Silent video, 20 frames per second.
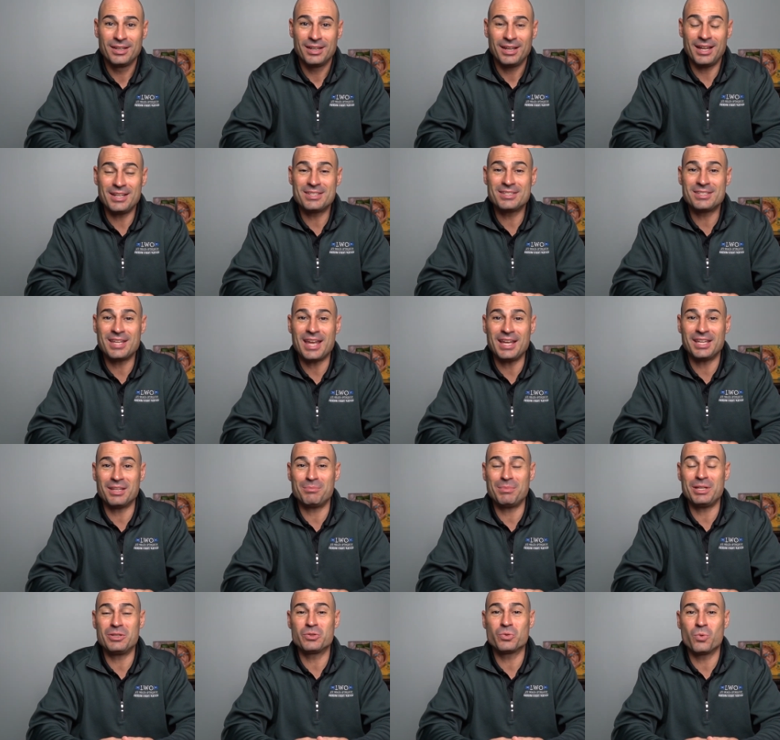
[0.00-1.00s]
It's
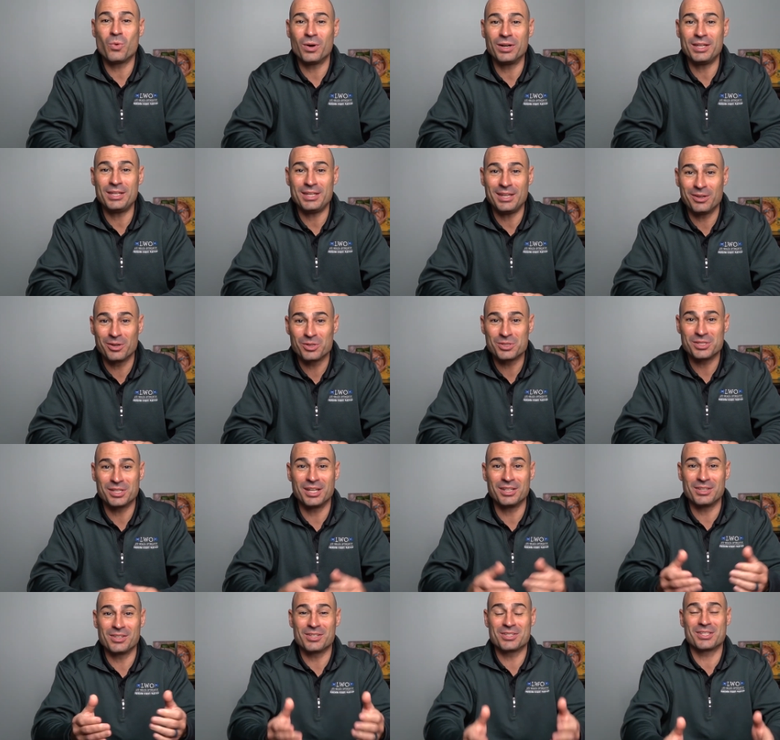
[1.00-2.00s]
taken me 20 years to
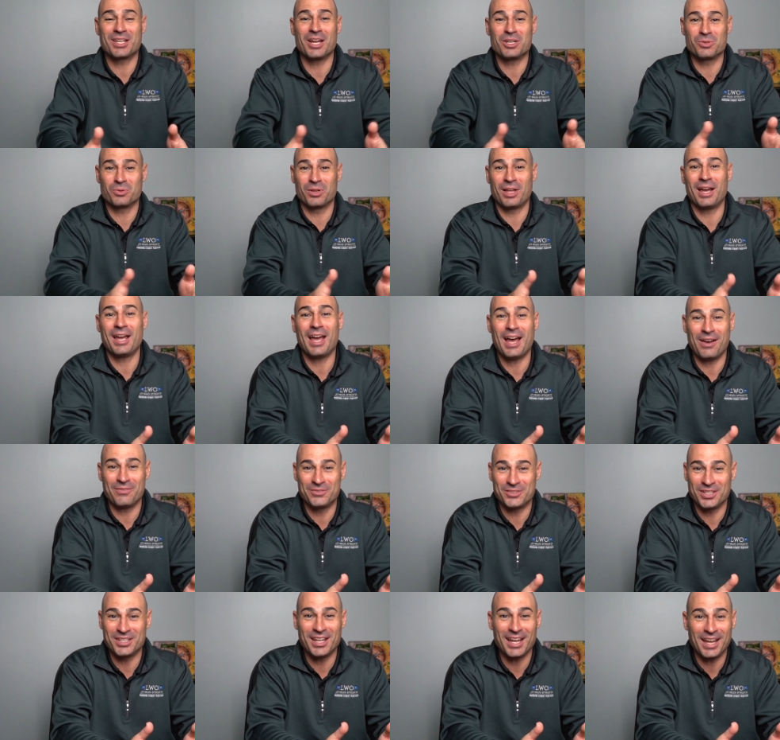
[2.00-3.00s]
get the schedule I
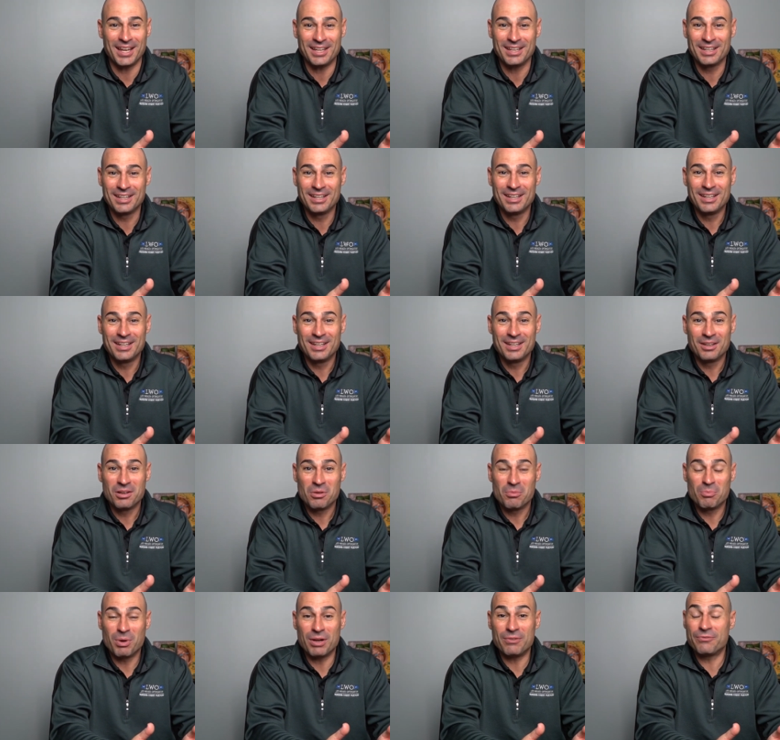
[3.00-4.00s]
have today.
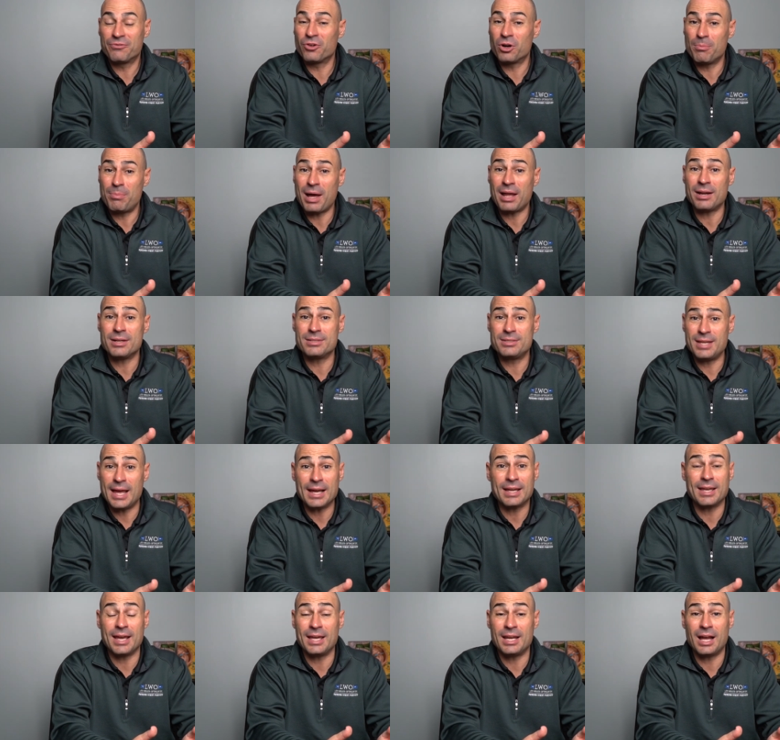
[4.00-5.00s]
But for about a
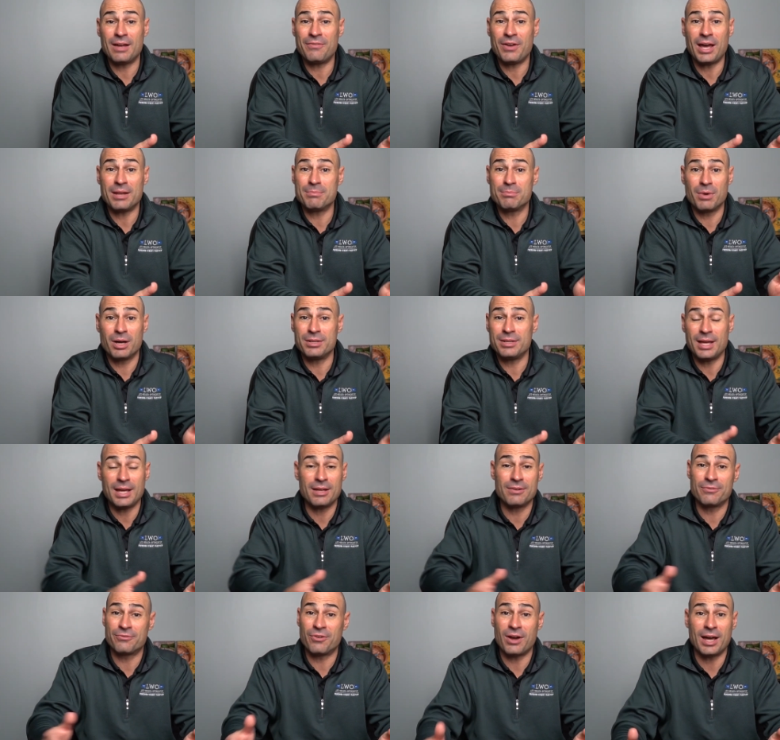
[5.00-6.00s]
decade, I've had Monday
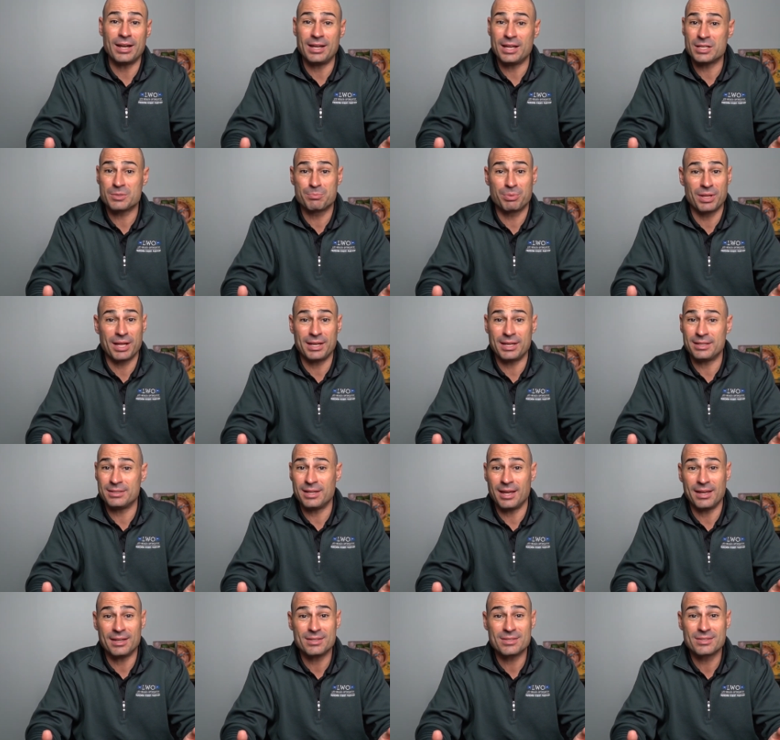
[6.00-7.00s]
and Friday as planning
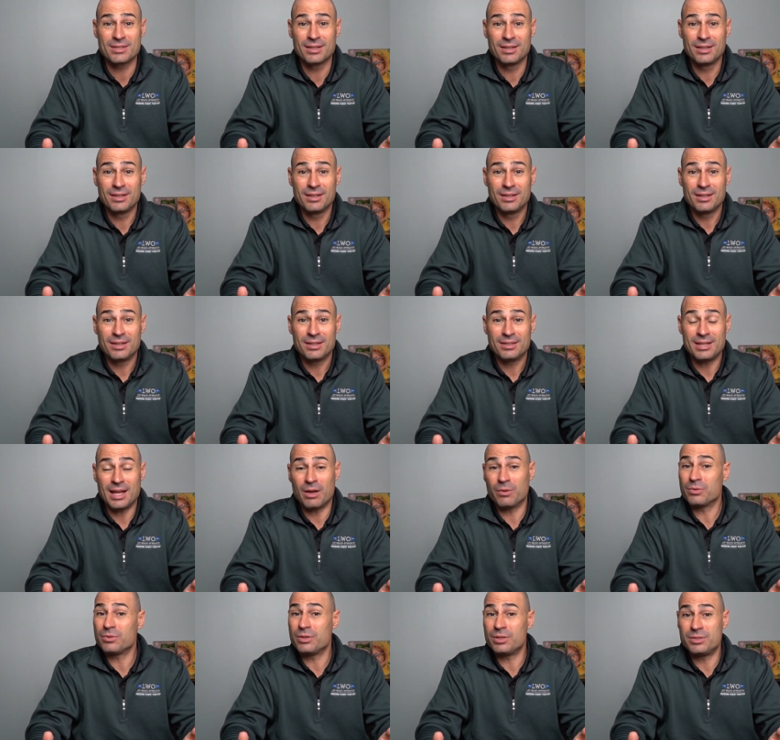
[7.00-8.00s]
days.
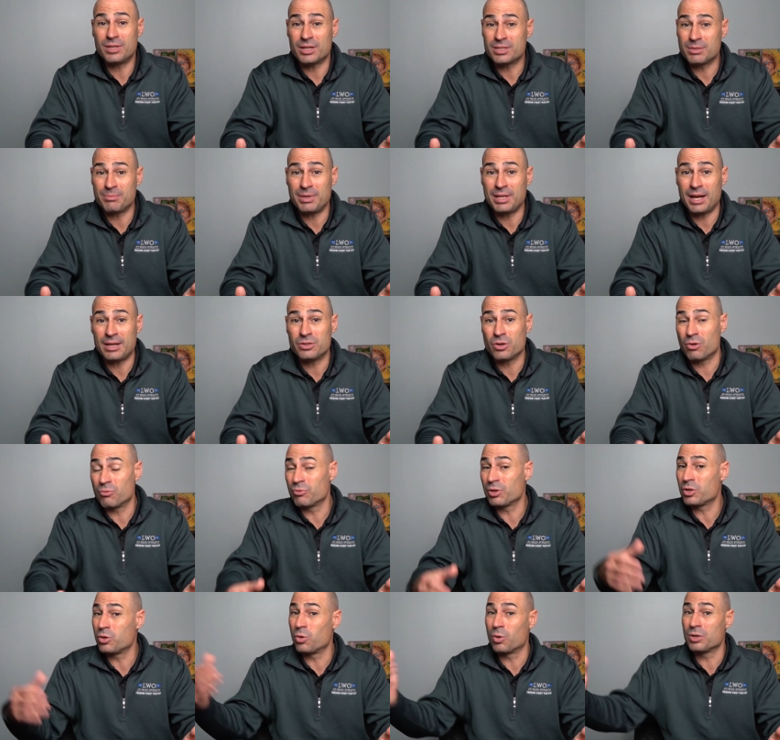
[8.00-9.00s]
Now, it doesn't mean I don't
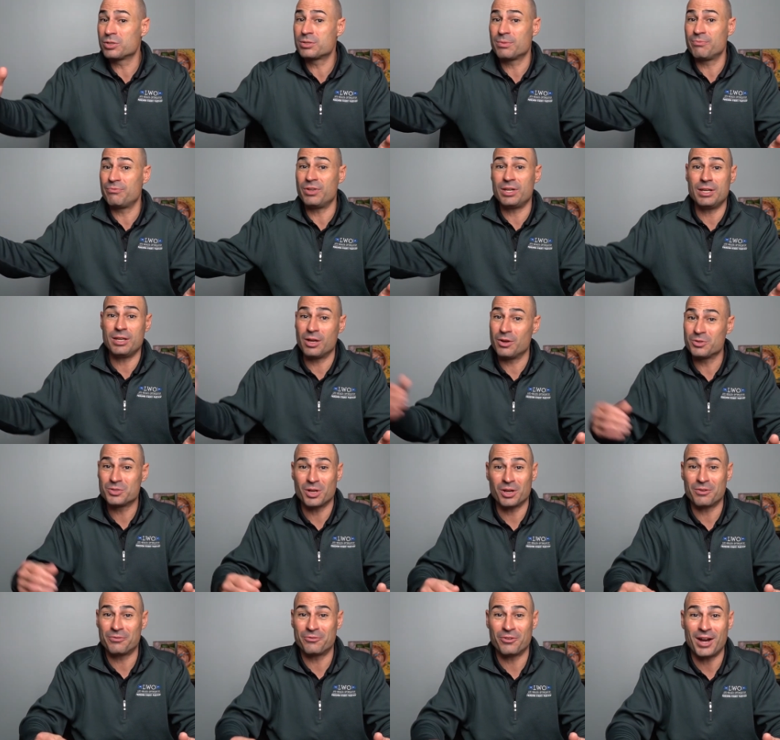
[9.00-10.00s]
record some
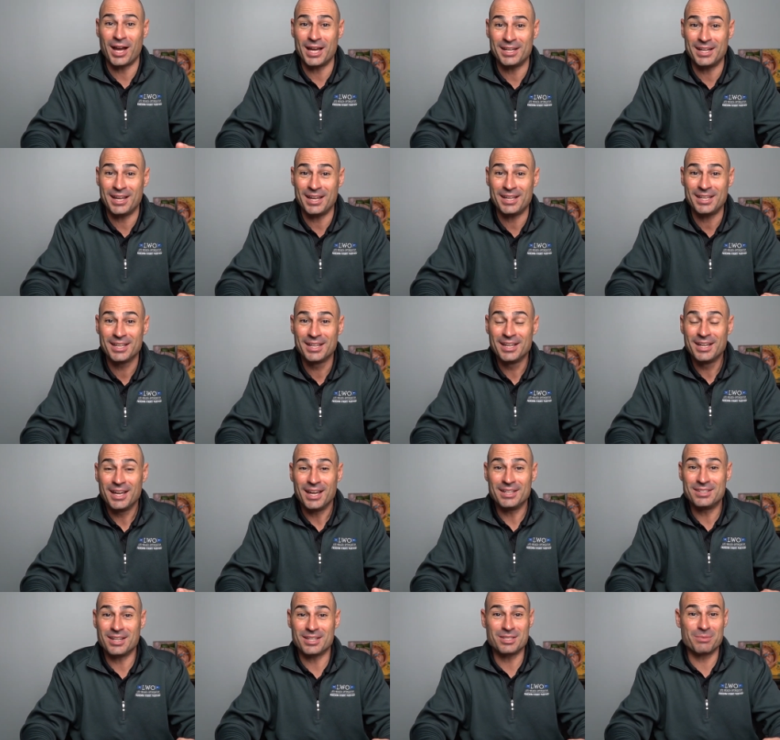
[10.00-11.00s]
videos on a Friday.
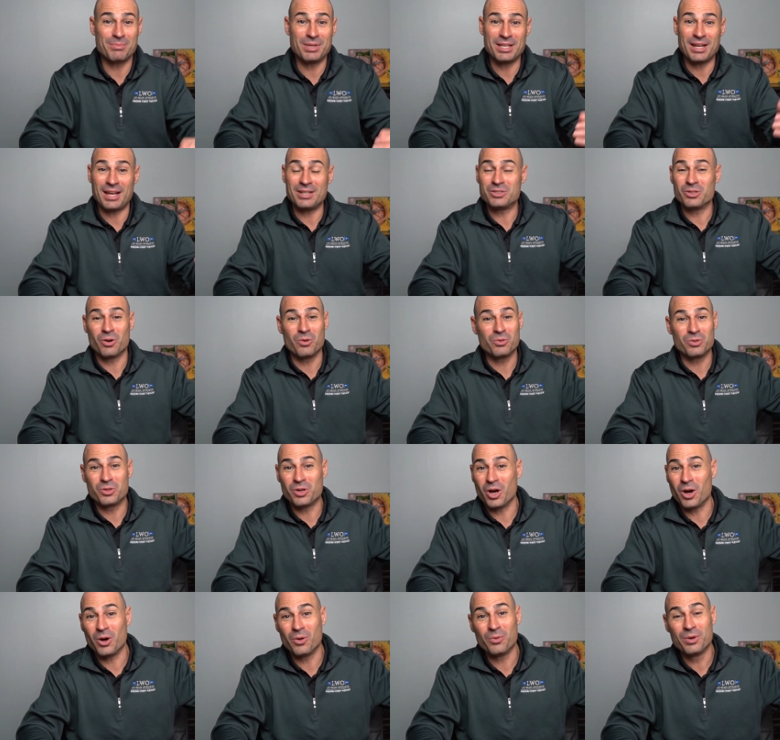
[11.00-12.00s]
It doesn't mean I don't
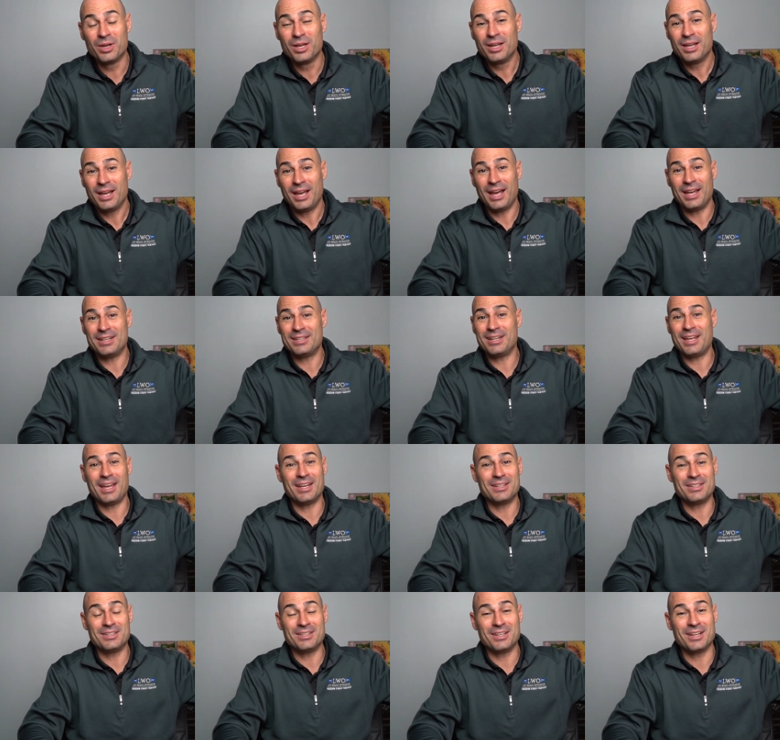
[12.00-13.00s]
go and
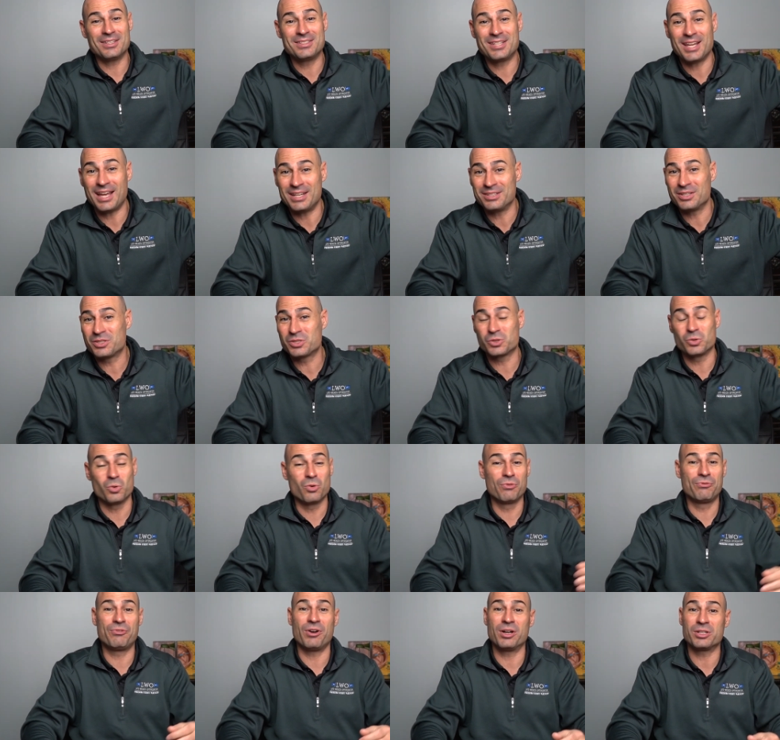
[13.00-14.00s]
and attend a
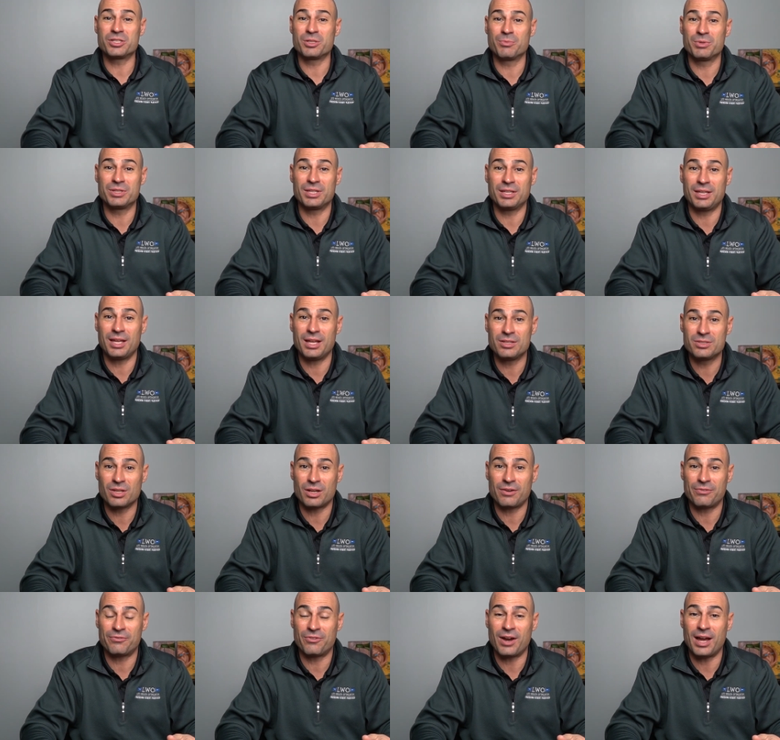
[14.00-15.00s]
school function with the kids
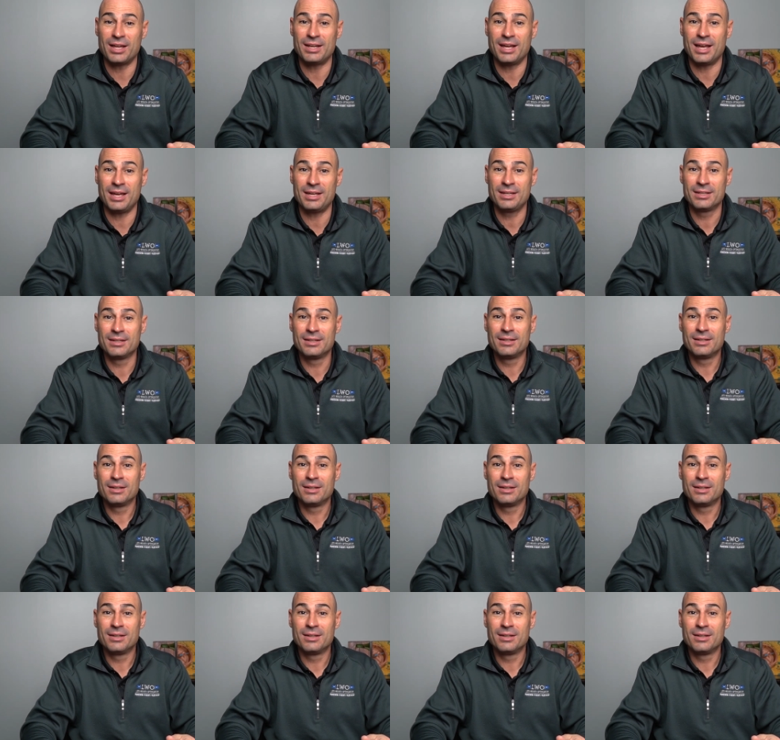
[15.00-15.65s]
on a Friday,